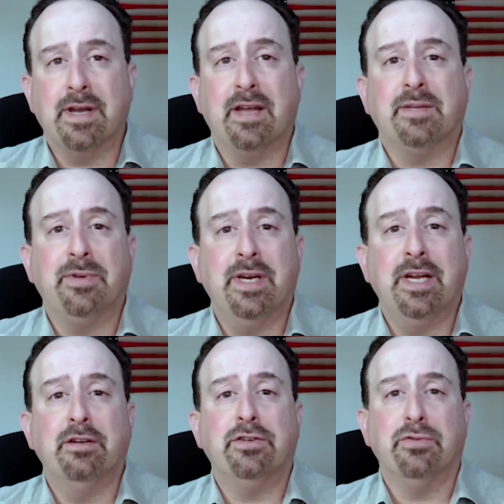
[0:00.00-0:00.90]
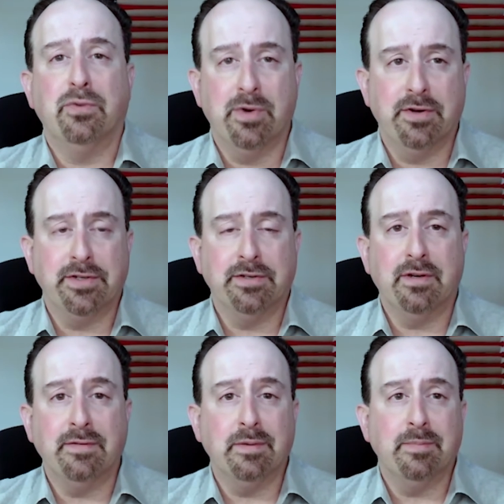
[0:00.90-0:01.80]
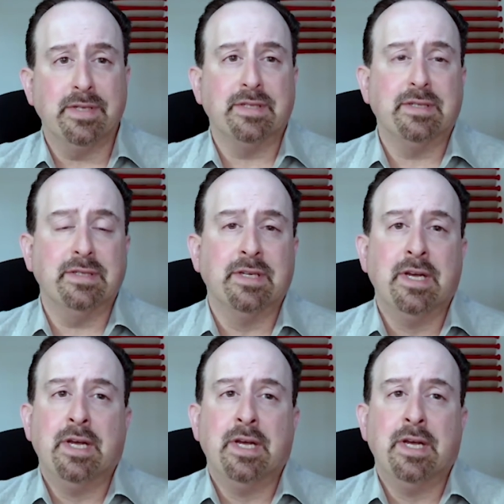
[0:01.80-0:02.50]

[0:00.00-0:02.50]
contemplating a true merger of their businesses.